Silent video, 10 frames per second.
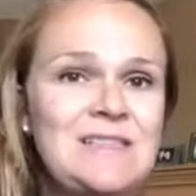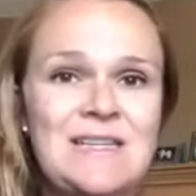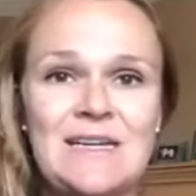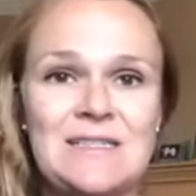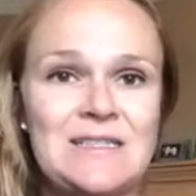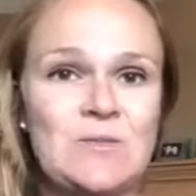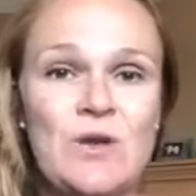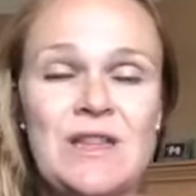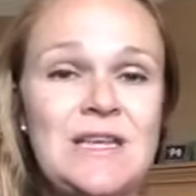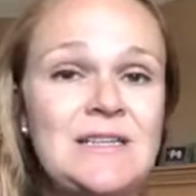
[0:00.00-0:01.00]
That's one
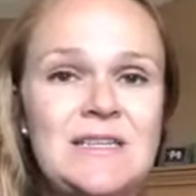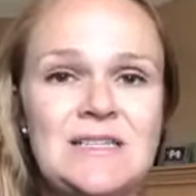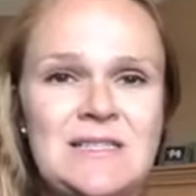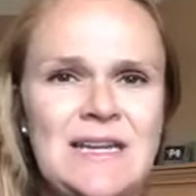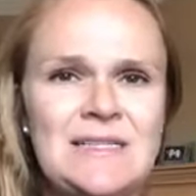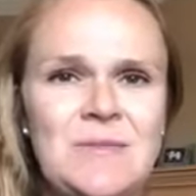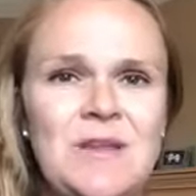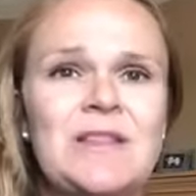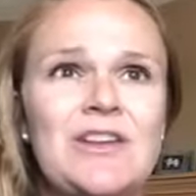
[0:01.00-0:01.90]
of the easiest things. I mean,